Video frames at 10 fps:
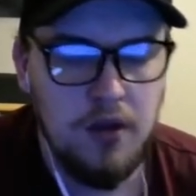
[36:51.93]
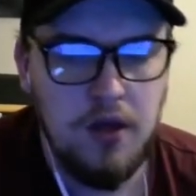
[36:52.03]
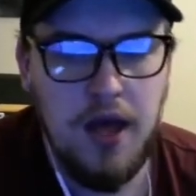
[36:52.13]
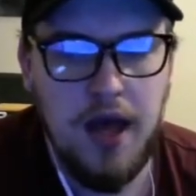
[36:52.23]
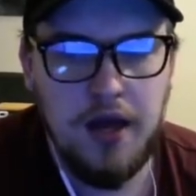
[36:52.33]

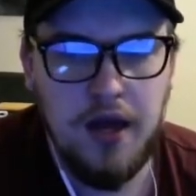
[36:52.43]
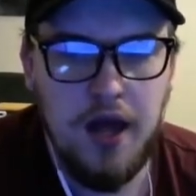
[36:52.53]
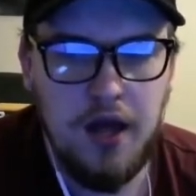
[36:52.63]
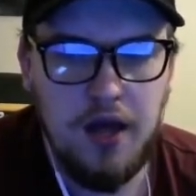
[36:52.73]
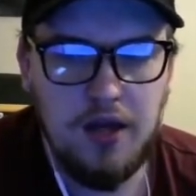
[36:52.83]
And
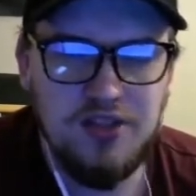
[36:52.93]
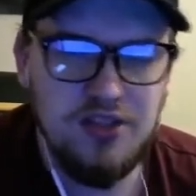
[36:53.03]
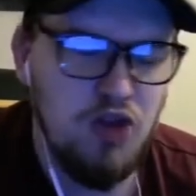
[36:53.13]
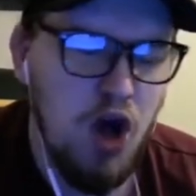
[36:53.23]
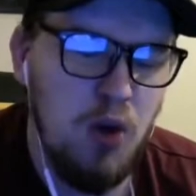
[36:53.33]
I just
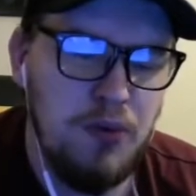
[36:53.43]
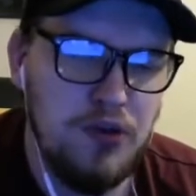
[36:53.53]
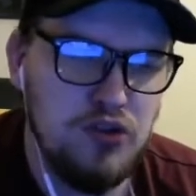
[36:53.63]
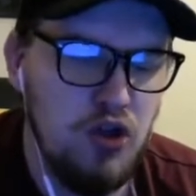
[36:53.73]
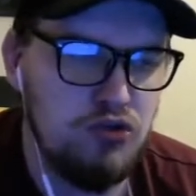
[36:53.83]
hope
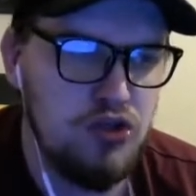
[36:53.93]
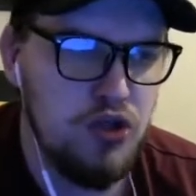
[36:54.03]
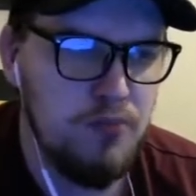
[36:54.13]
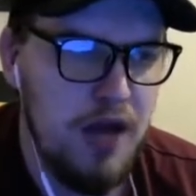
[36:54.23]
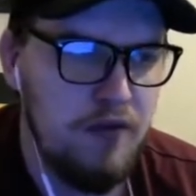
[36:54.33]
it's not too
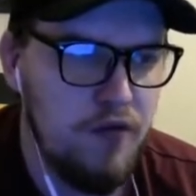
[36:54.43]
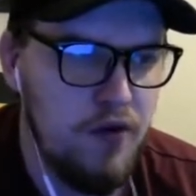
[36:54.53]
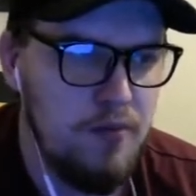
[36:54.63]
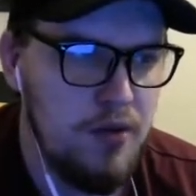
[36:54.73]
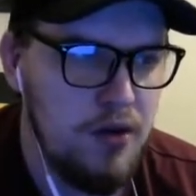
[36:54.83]
bad for
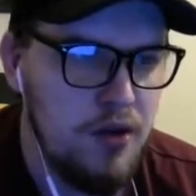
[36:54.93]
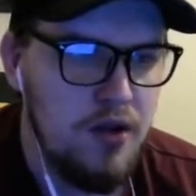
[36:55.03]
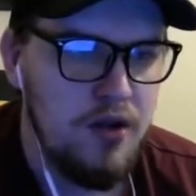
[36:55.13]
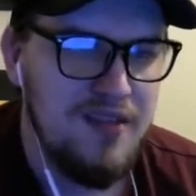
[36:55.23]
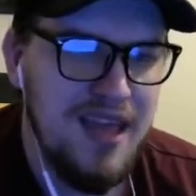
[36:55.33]
him and
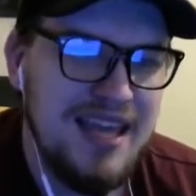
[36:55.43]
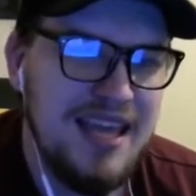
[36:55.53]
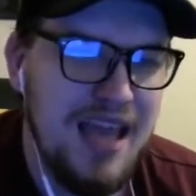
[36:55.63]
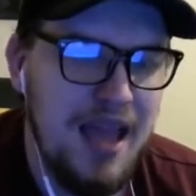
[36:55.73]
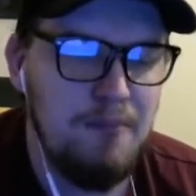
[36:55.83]
they can
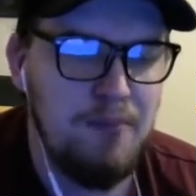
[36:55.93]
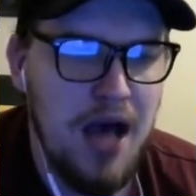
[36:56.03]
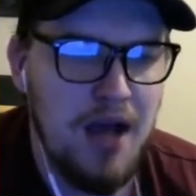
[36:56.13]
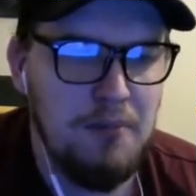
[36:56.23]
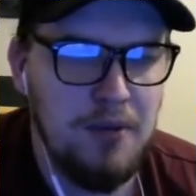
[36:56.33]
get him
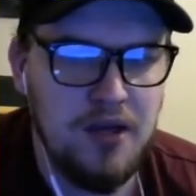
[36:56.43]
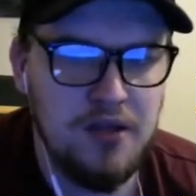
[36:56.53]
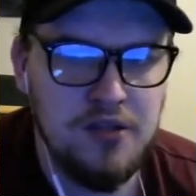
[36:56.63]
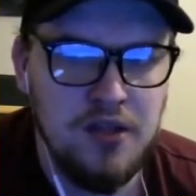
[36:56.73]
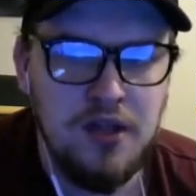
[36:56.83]
back,
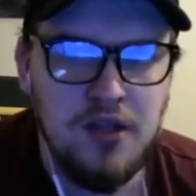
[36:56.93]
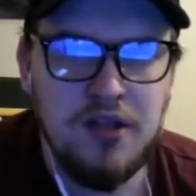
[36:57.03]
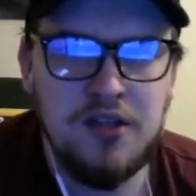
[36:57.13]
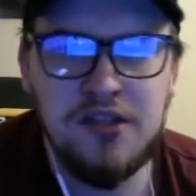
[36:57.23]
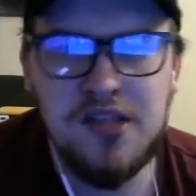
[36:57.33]
because
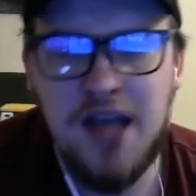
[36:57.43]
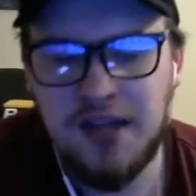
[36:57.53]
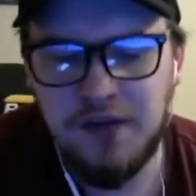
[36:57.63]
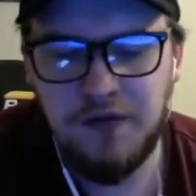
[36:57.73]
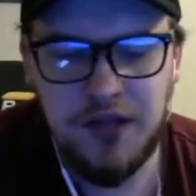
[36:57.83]
he's starting
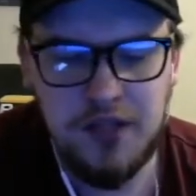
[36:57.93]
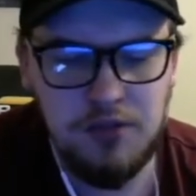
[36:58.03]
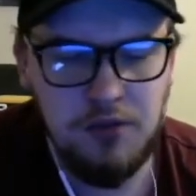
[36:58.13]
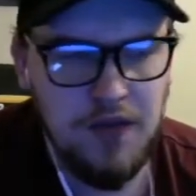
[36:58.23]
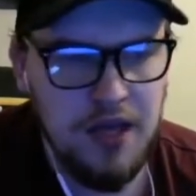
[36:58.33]
to feature
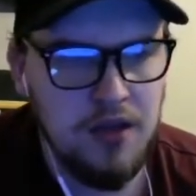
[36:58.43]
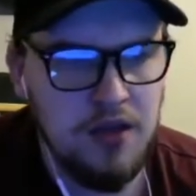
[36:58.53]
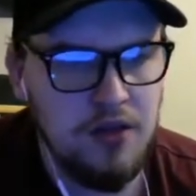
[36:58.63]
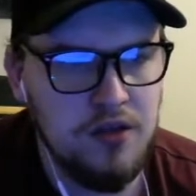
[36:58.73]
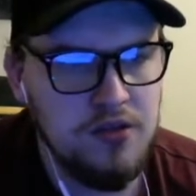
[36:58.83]
with
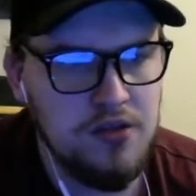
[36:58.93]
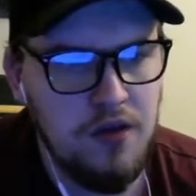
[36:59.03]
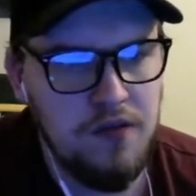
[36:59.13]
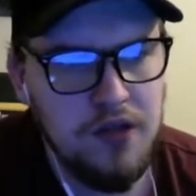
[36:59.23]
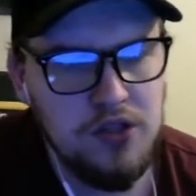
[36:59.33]
England and
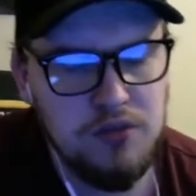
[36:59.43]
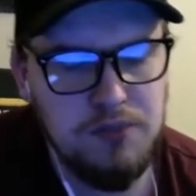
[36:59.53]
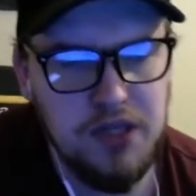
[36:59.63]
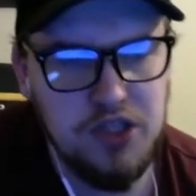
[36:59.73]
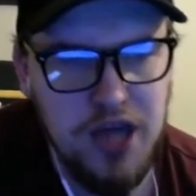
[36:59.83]
stuff. It'd just
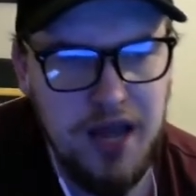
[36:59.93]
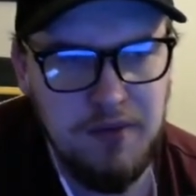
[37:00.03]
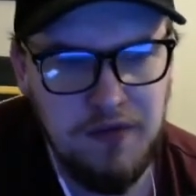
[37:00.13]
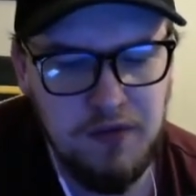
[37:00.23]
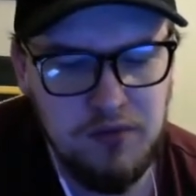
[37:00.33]
be a shame
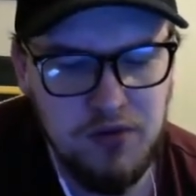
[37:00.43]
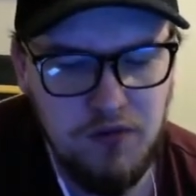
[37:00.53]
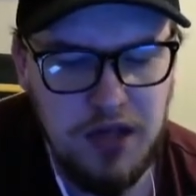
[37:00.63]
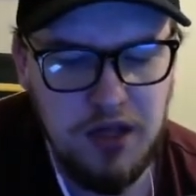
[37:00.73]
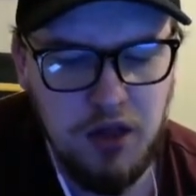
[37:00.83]
if it was a
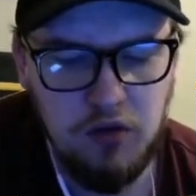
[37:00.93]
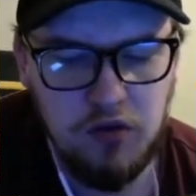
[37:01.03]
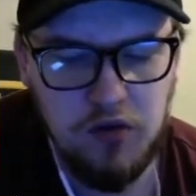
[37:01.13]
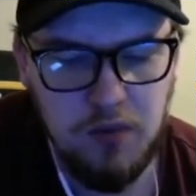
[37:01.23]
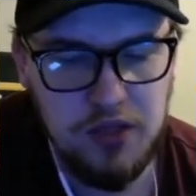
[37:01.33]
really
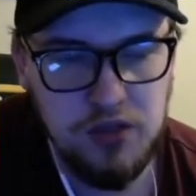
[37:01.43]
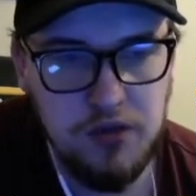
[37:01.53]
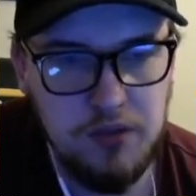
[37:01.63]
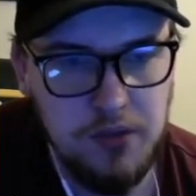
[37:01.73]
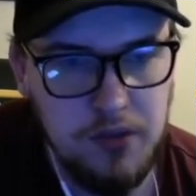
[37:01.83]
long-term
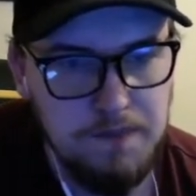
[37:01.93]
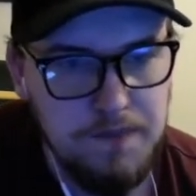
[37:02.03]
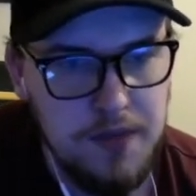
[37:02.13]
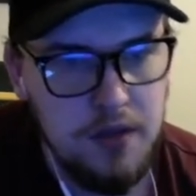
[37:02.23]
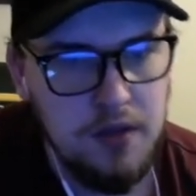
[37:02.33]
injury, but
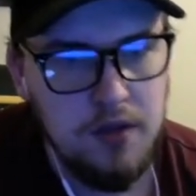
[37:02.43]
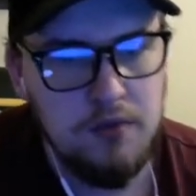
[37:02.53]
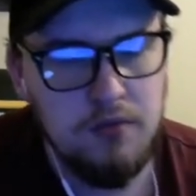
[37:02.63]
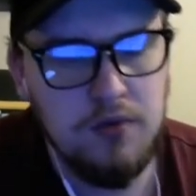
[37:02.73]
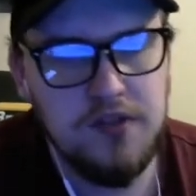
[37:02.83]

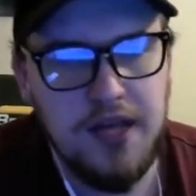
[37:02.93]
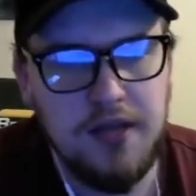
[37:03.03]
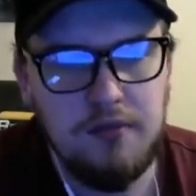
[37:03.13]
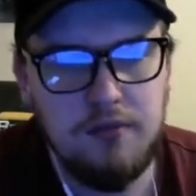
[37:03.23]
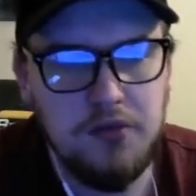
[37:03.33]
we'll see.
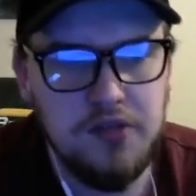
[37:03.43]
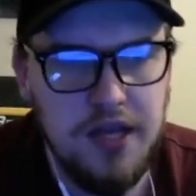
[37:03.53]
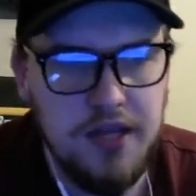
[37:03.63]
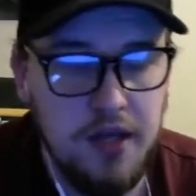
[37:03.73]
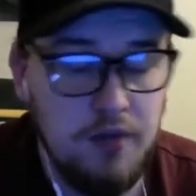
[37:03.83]
And